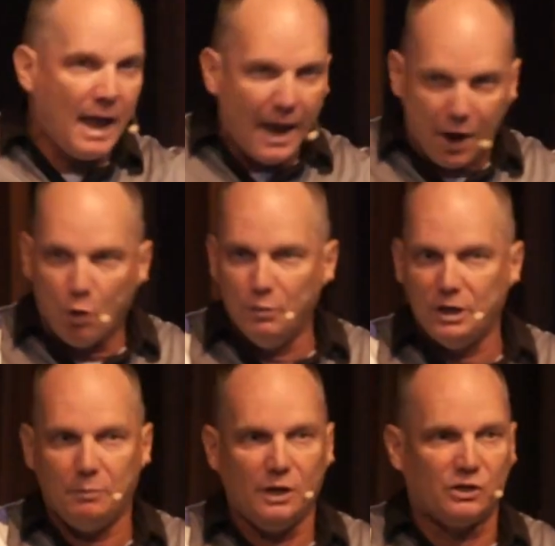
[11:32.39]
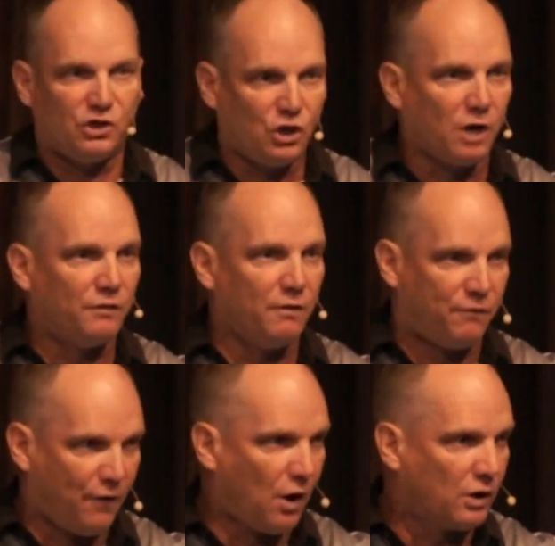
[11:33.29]
Help me to be a servant
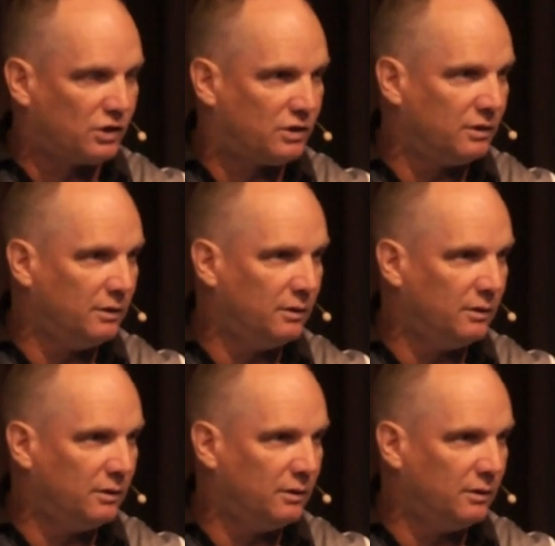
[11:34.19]
first.